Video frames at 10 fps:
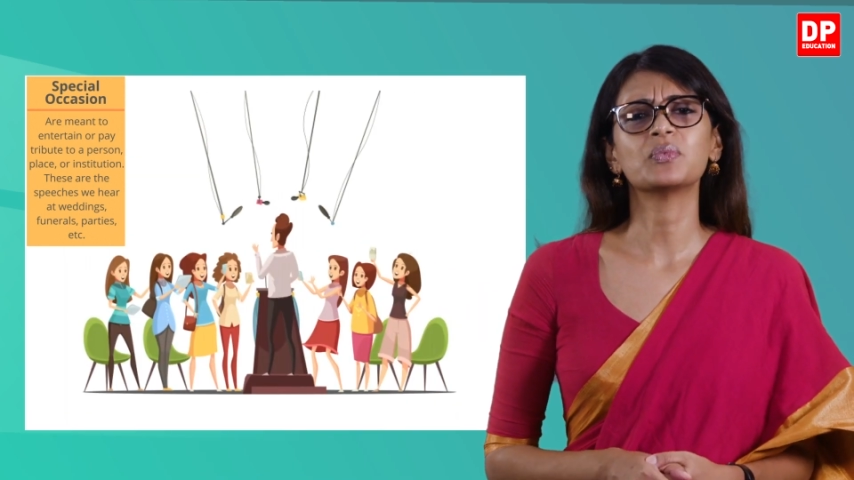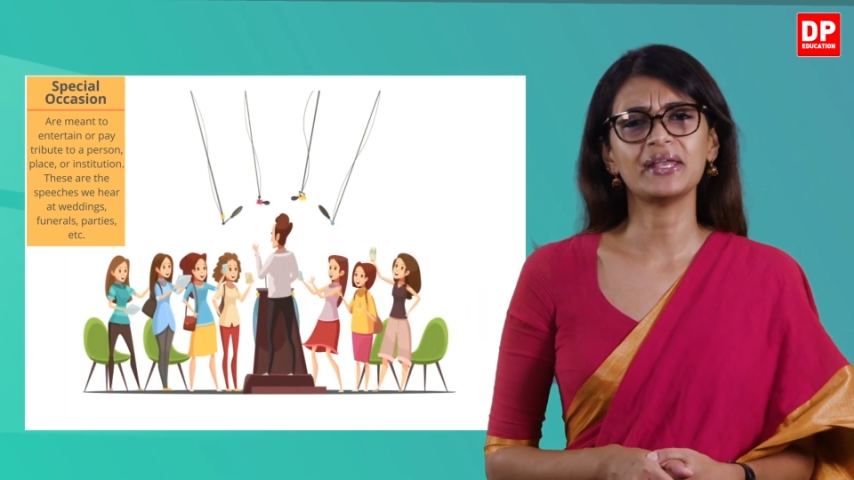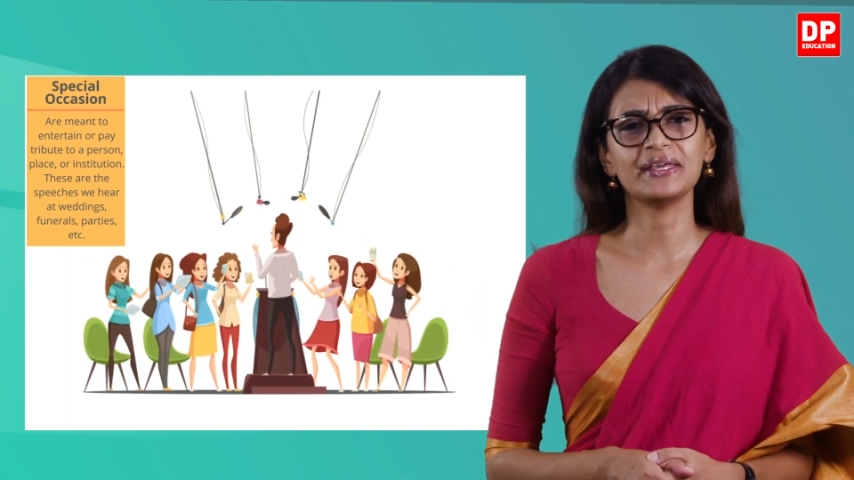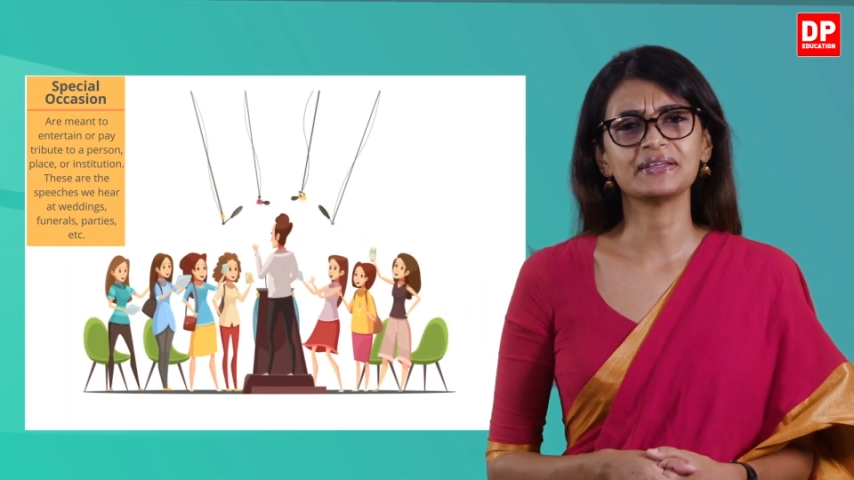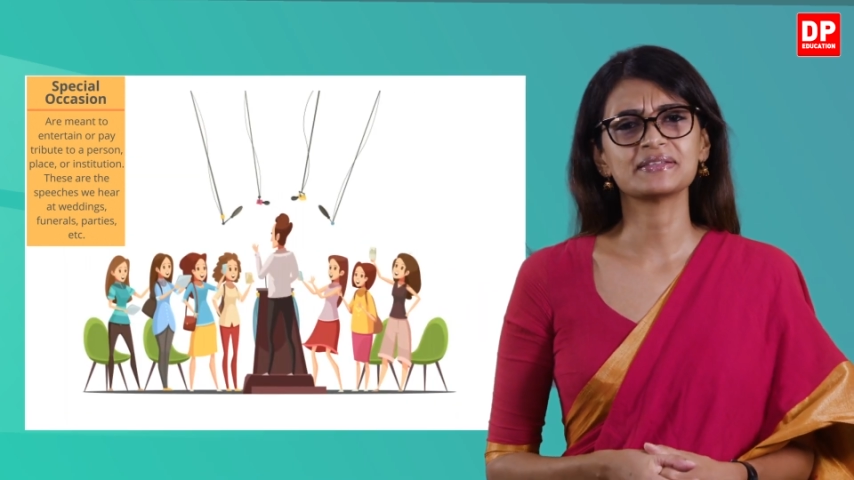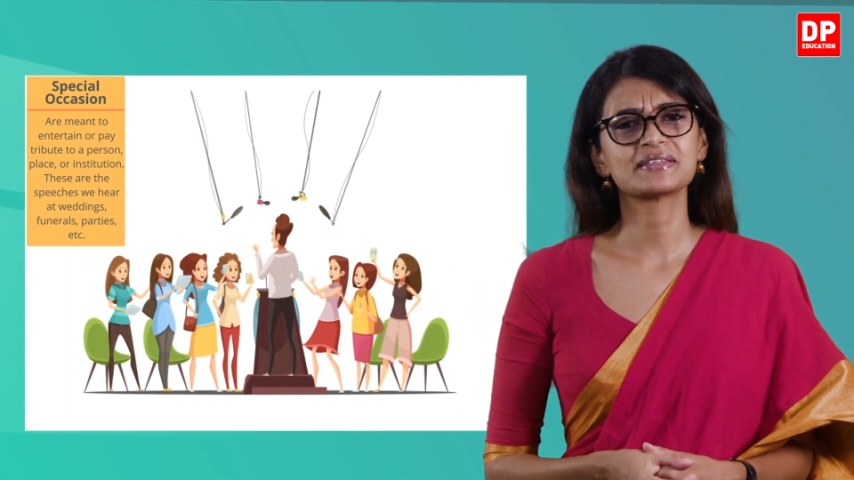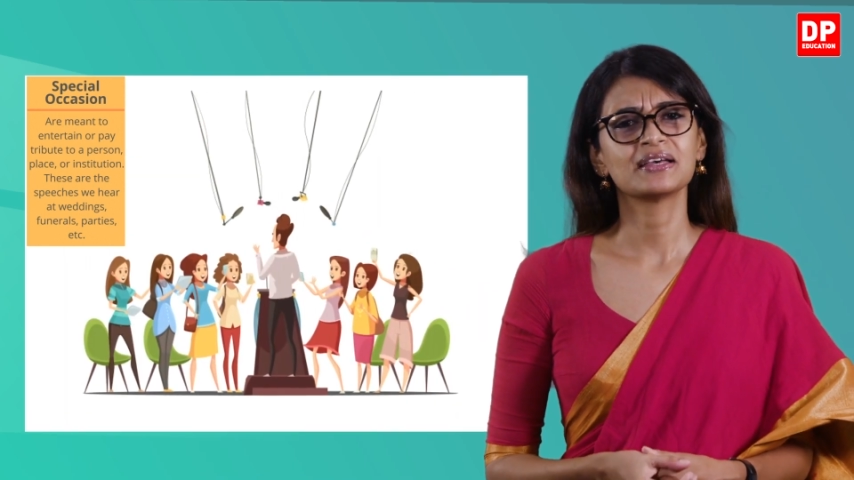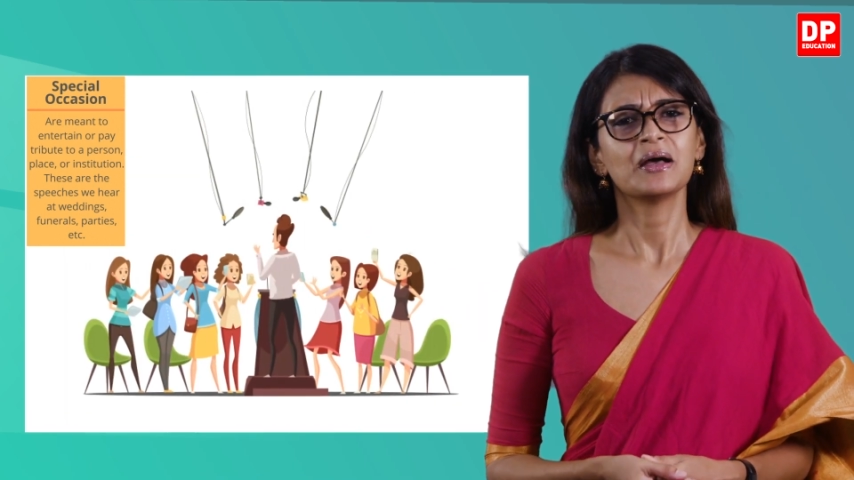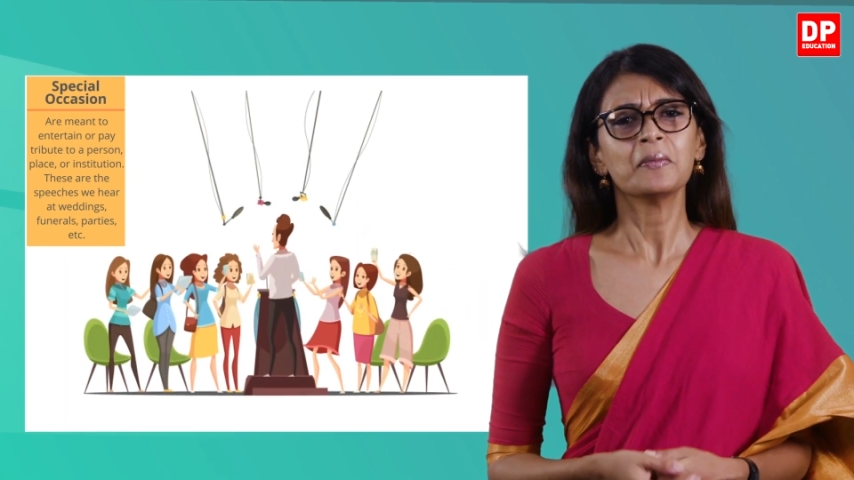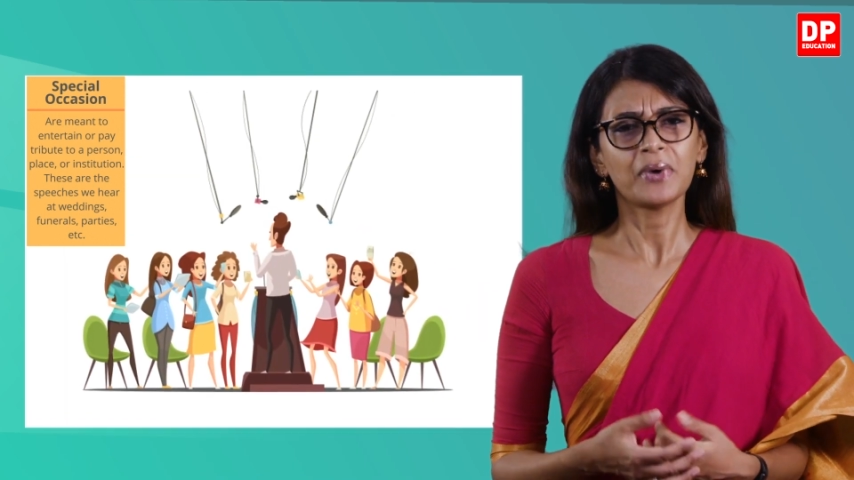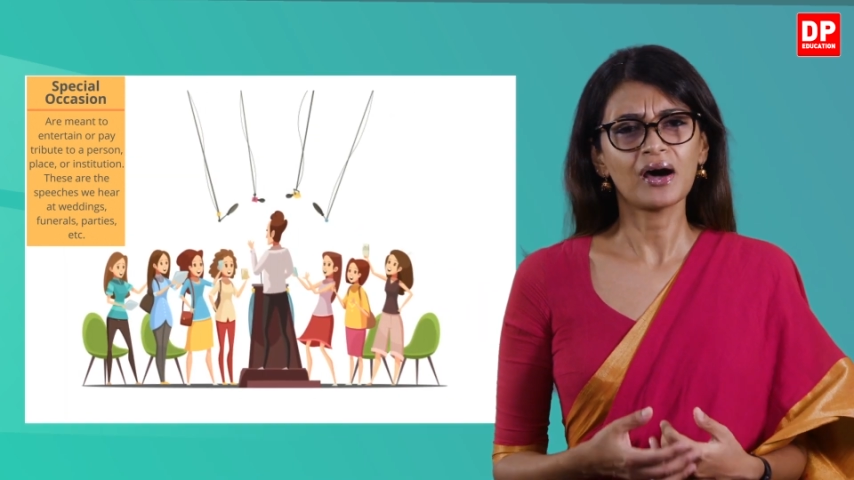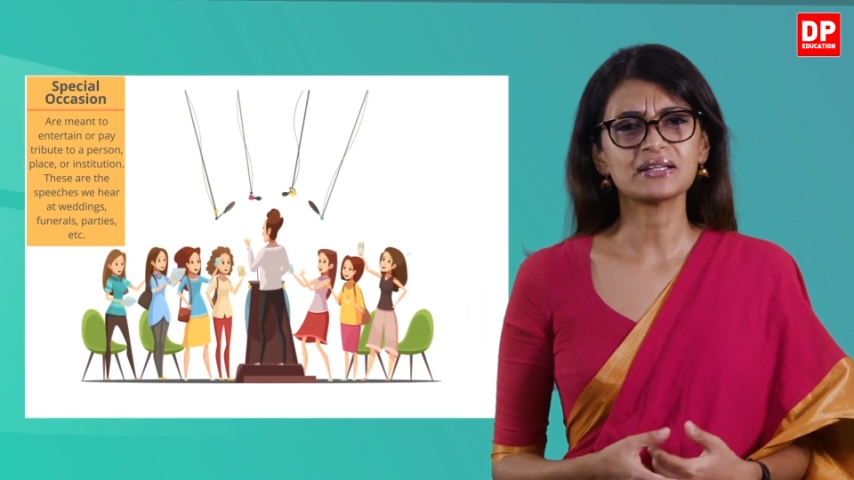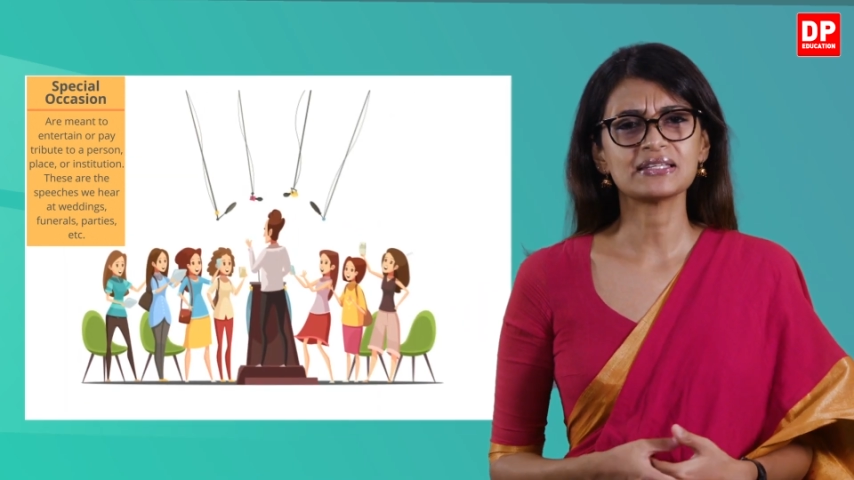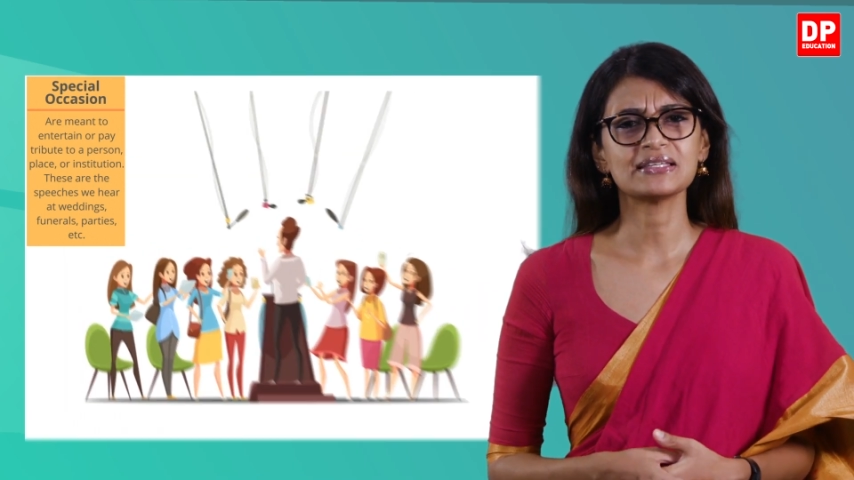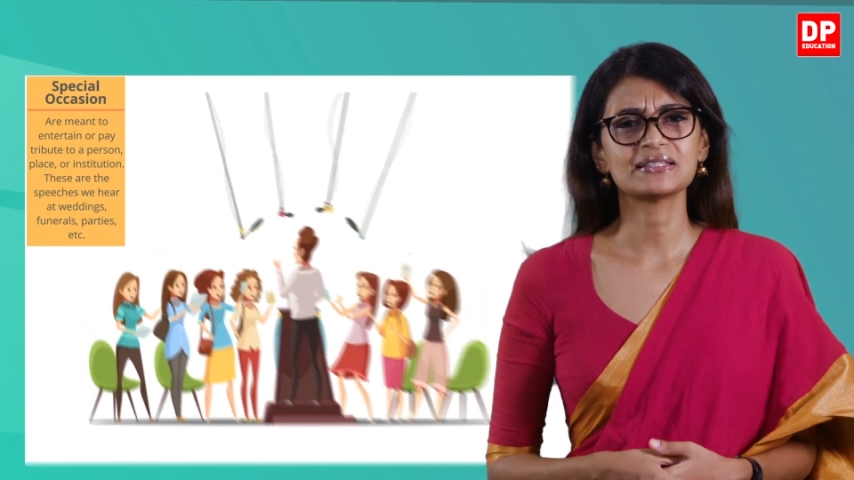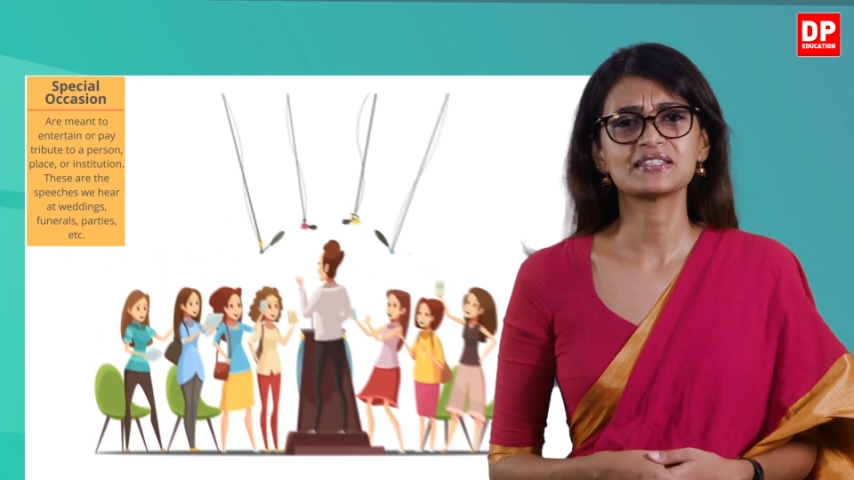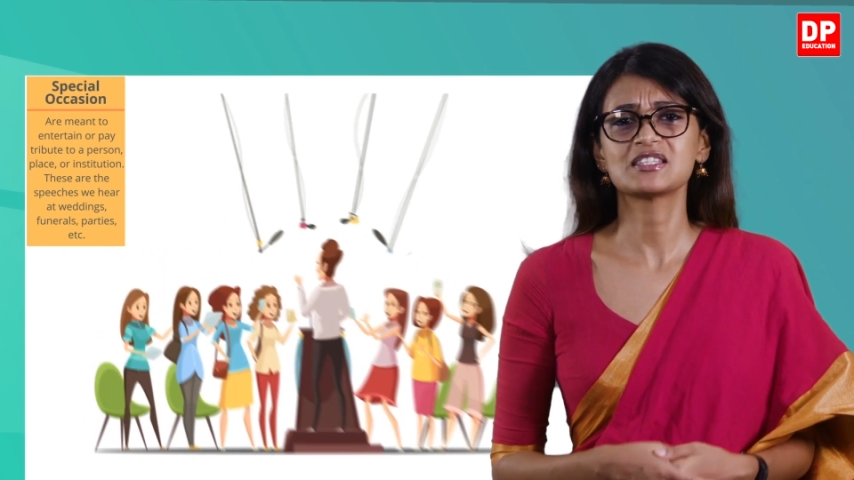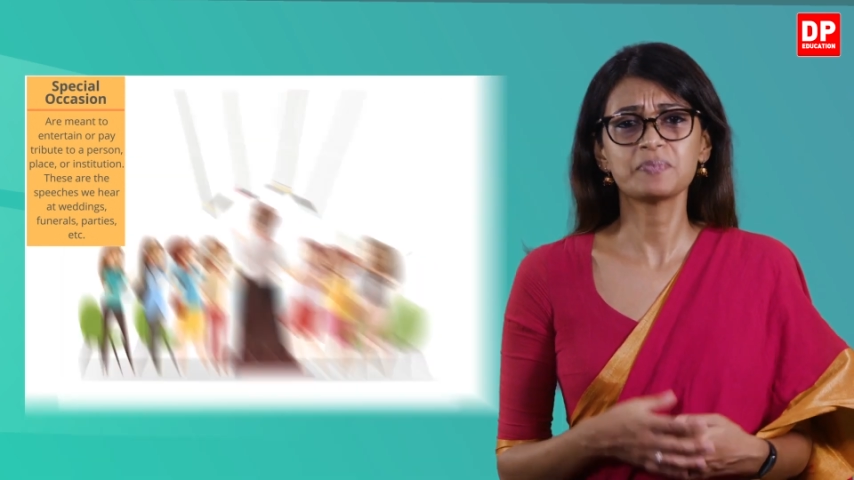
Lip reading: weddings, parties, at